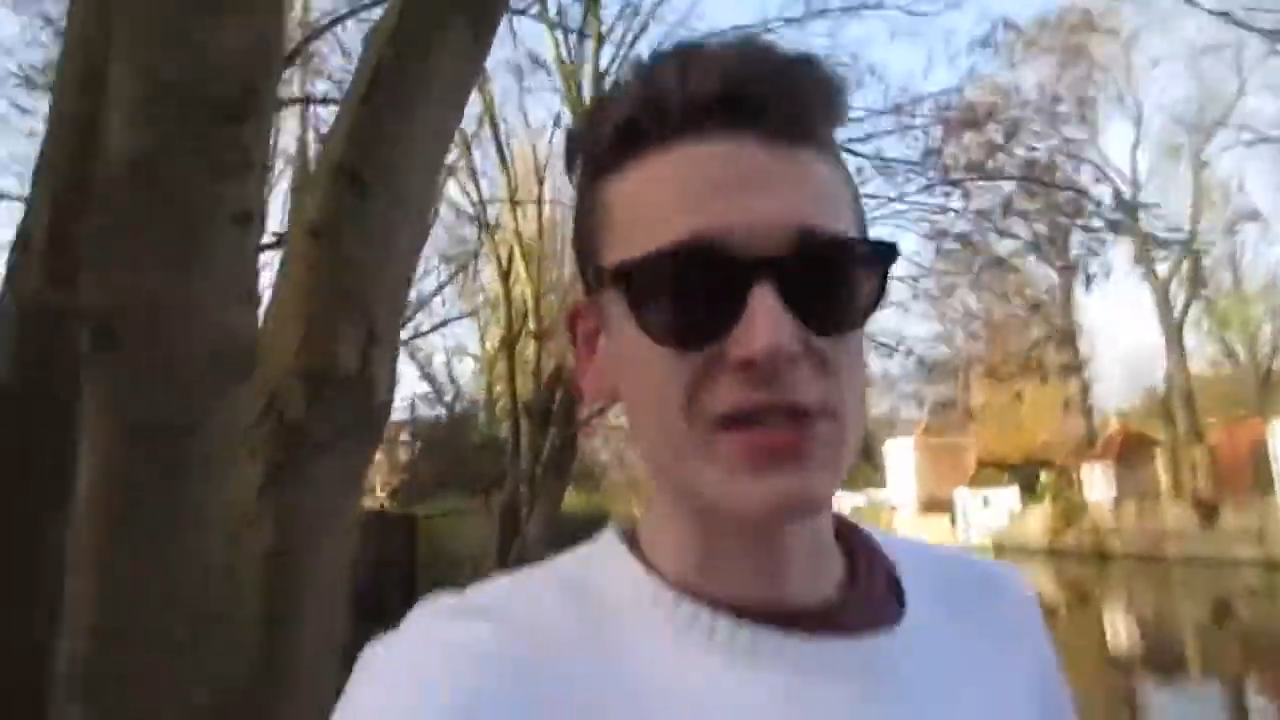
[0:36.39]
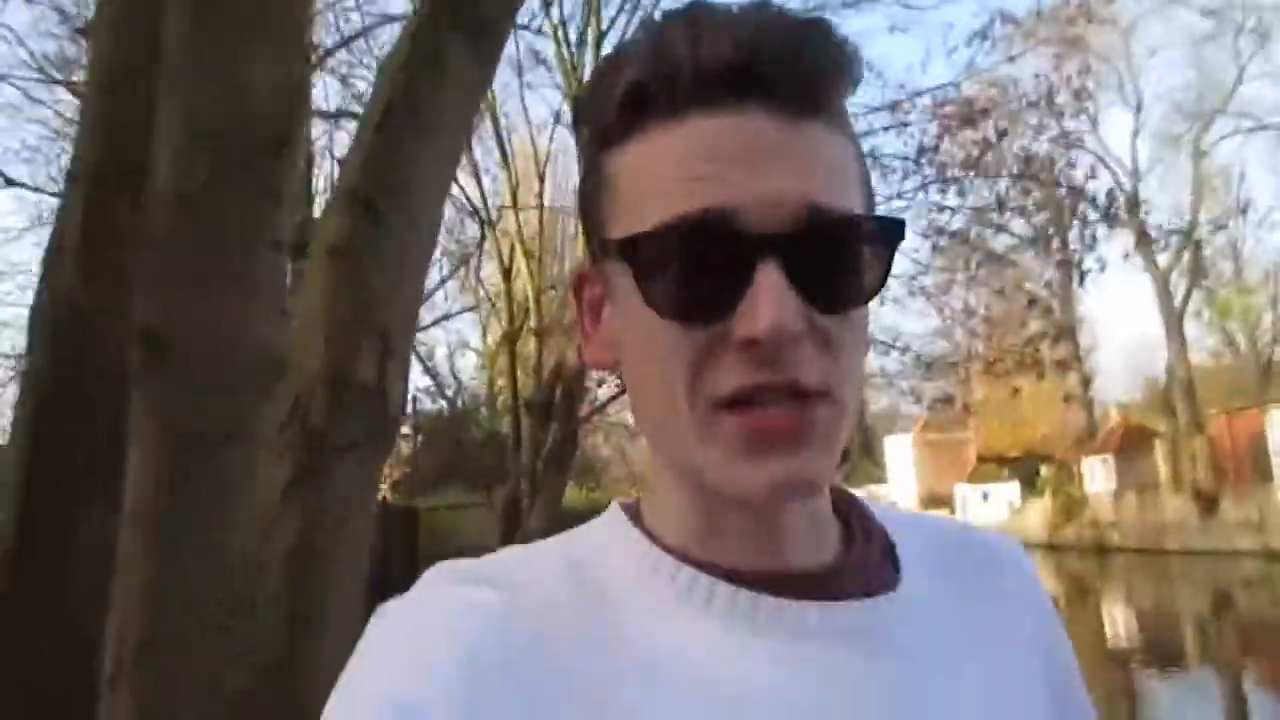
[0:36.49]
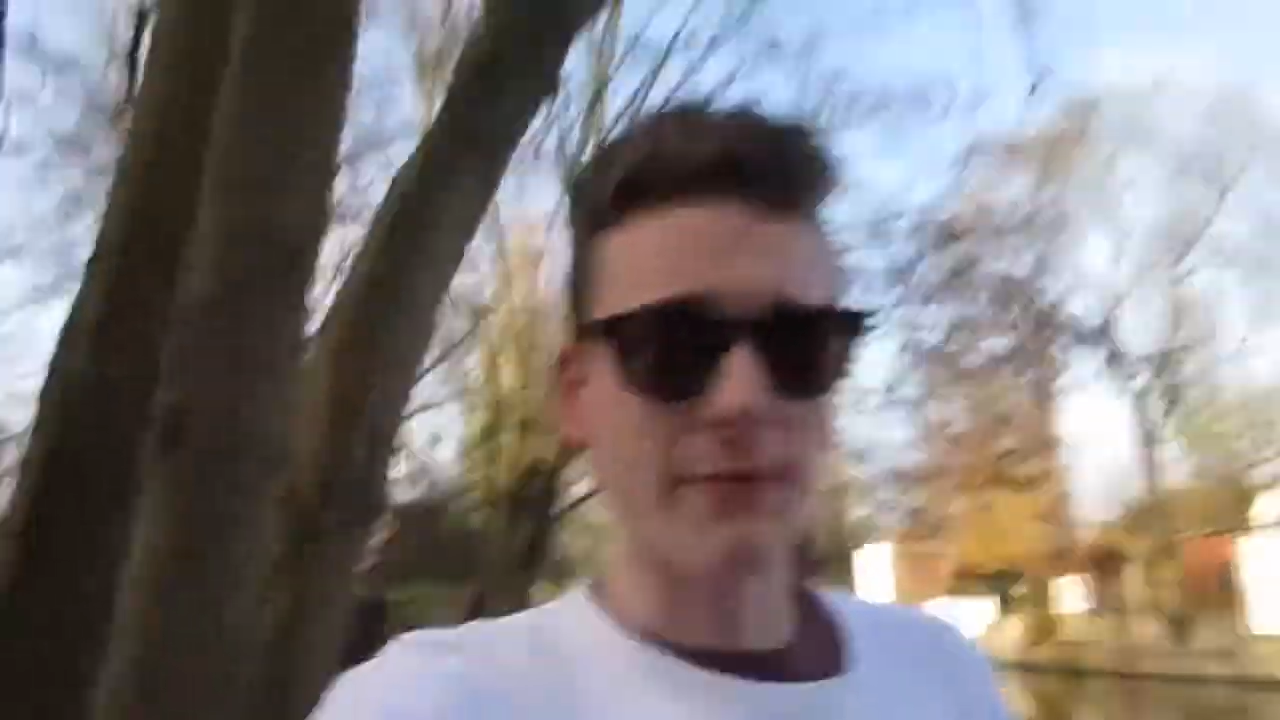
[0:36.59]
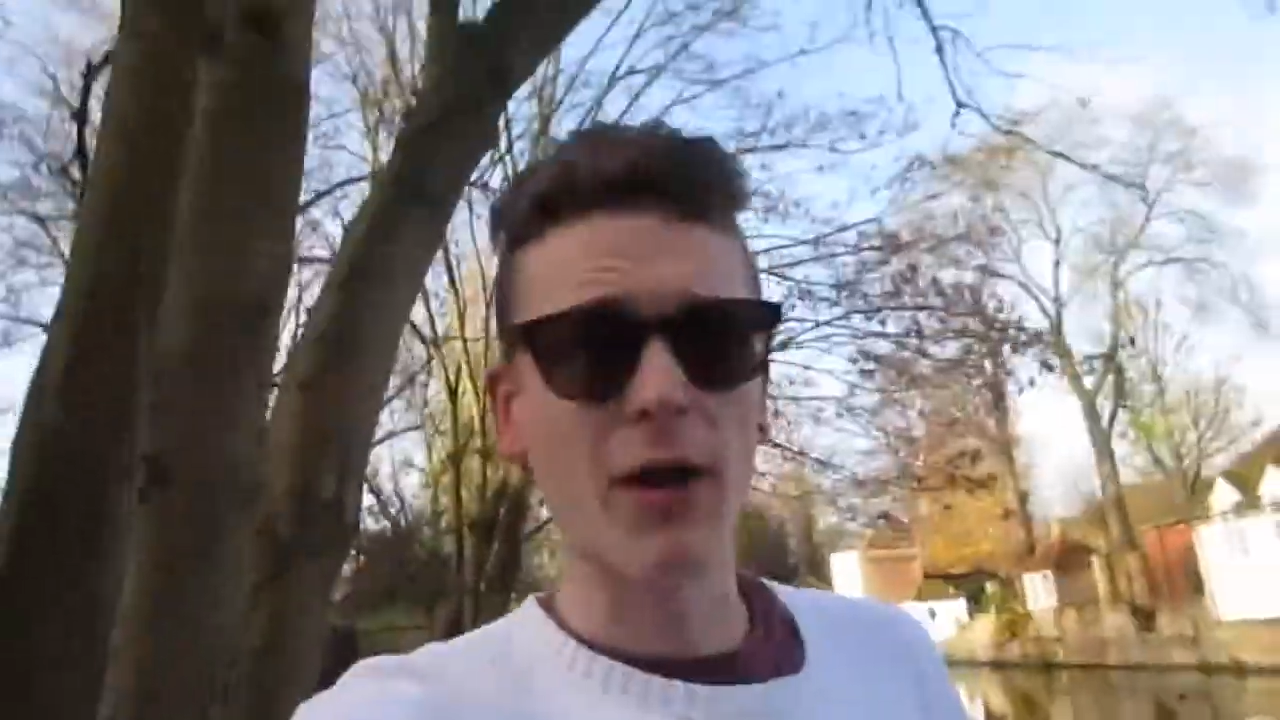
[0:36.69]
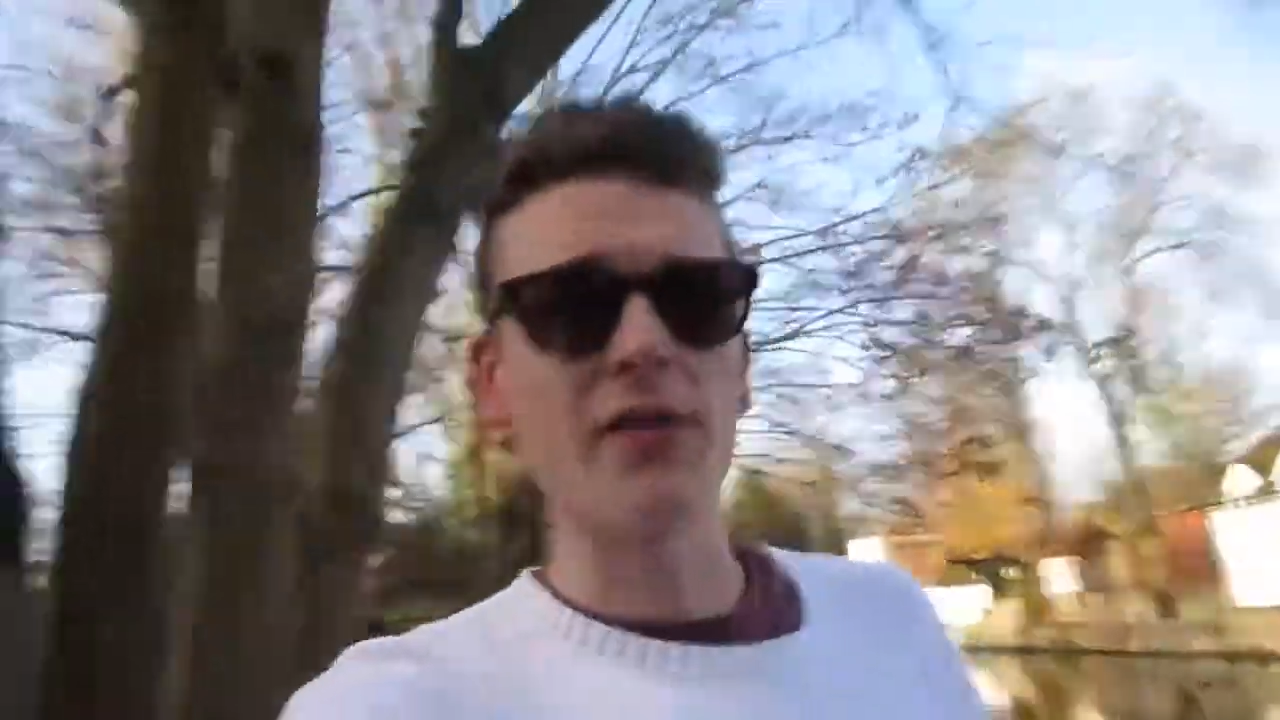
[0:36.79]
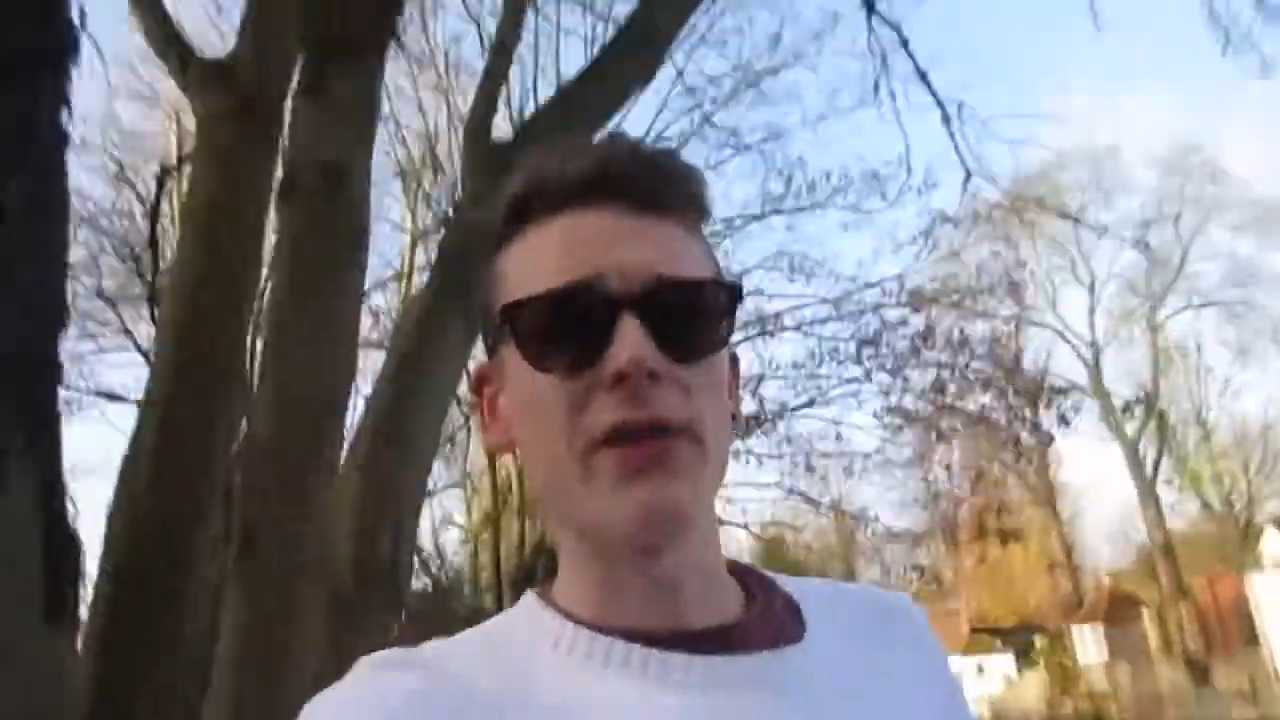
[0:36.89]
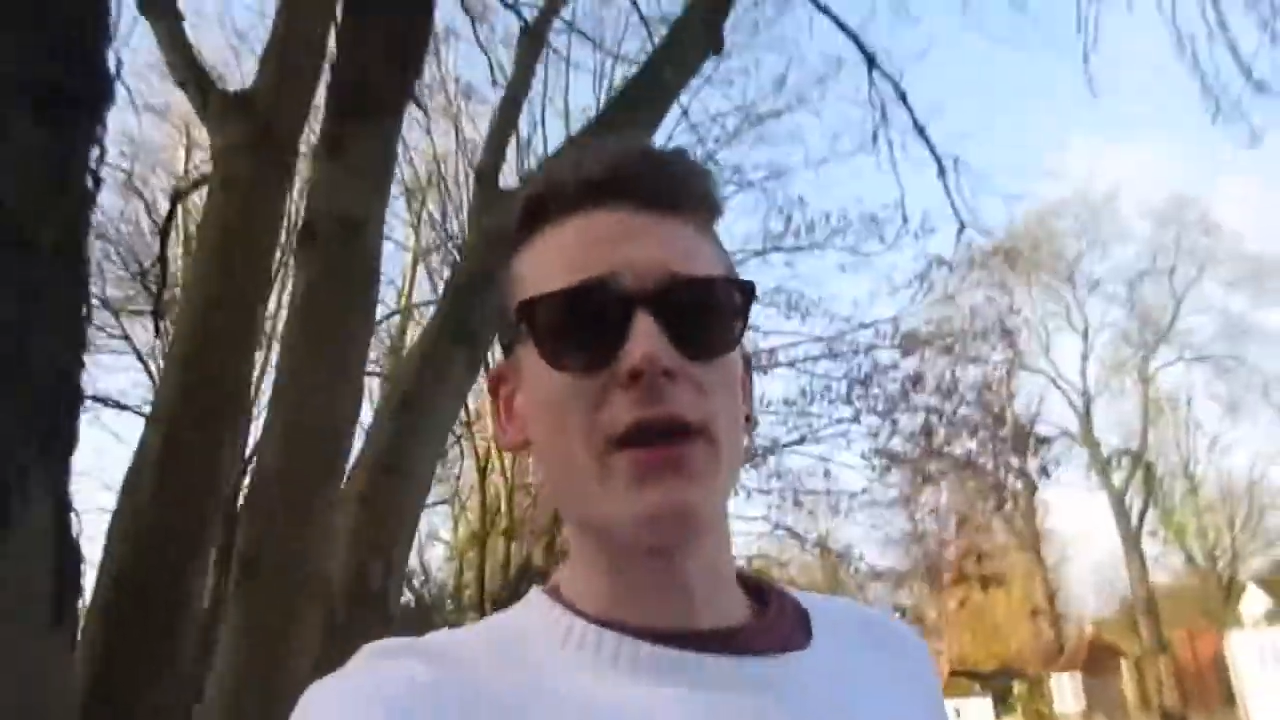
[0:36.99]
asleep right at the